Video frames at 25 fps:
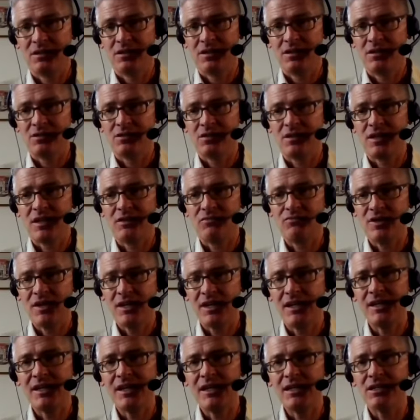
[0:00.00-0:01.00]
So they
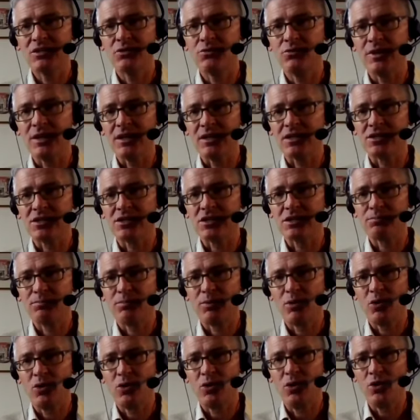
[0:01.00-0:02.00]
really need to
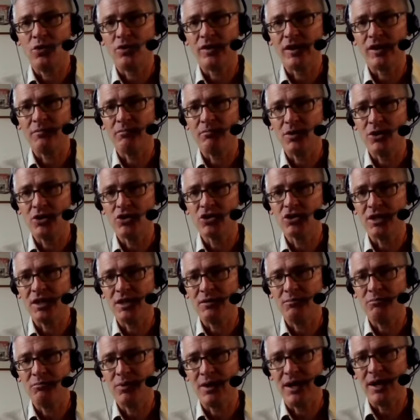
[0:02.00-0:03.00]
explore the emotional
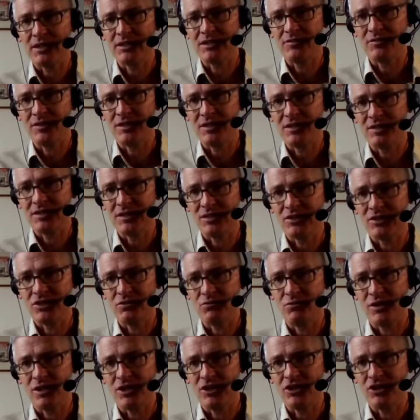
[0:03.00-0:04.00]
impact of this
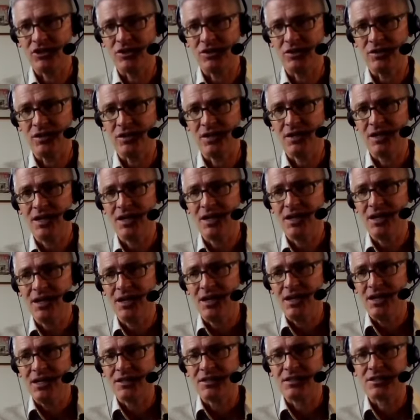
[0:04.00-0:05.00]
situation
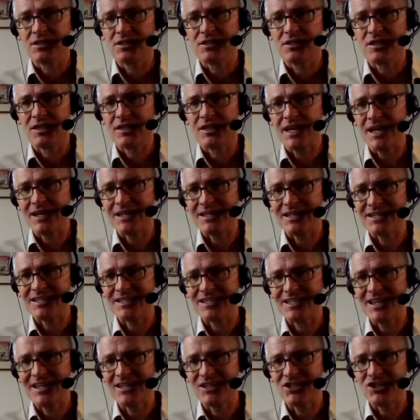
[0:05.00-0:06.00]
to get a
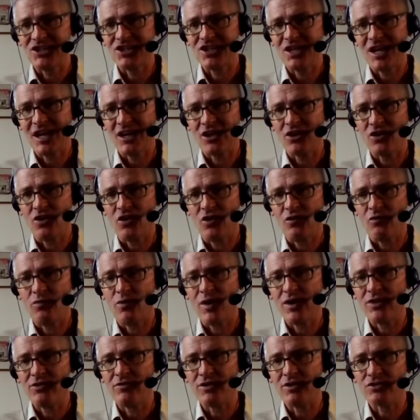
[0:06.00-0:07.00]
sense check of
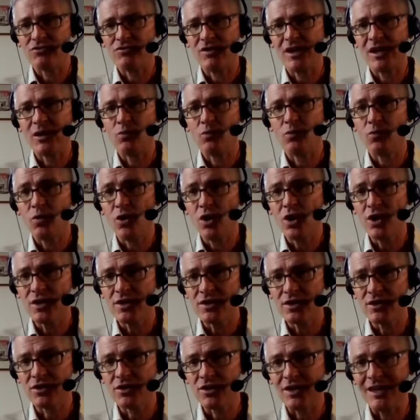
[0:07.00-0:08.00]
whether it's really
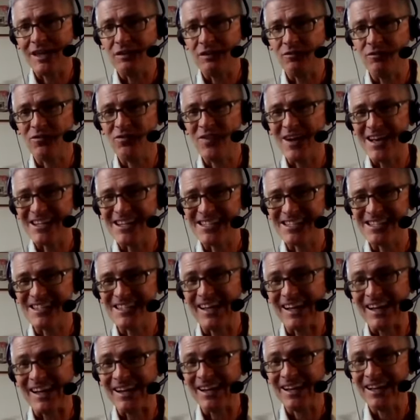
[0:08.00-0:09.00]
worth
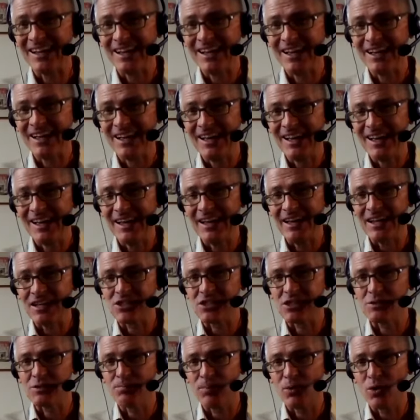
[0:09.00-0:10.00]
investing and
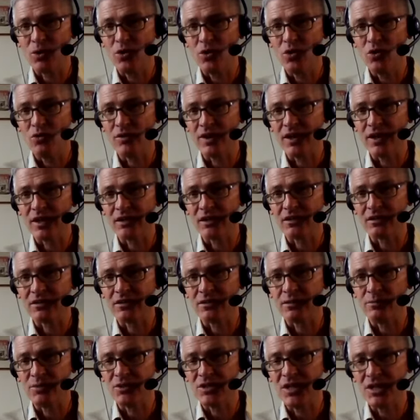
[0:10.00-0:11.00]
exploring
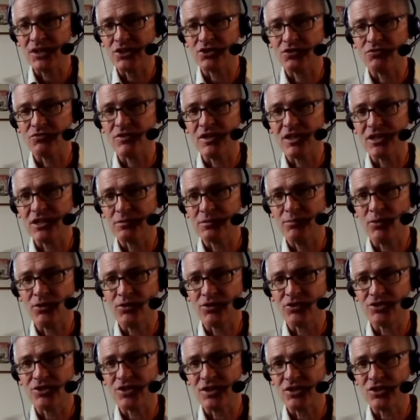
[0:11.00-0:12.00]
the potential
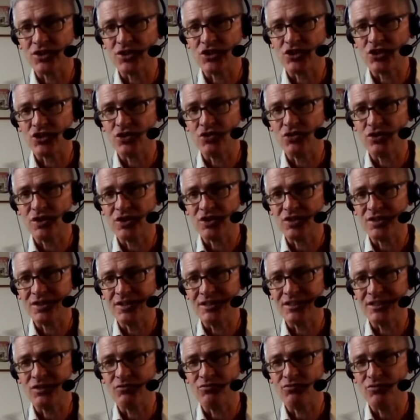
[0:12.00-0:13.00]
responses and
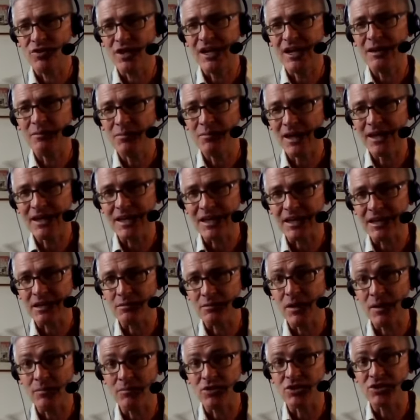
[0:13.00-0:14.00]
choices and really making
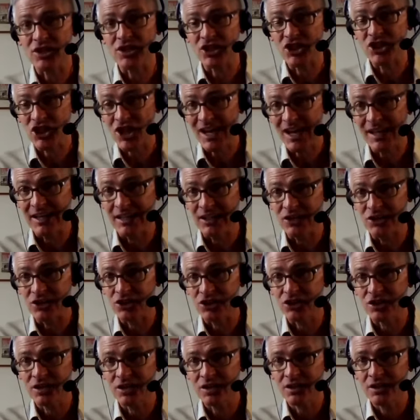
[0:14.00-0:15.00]
commitments to
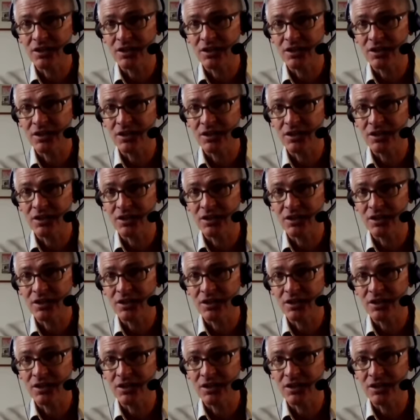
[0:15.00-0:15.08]
change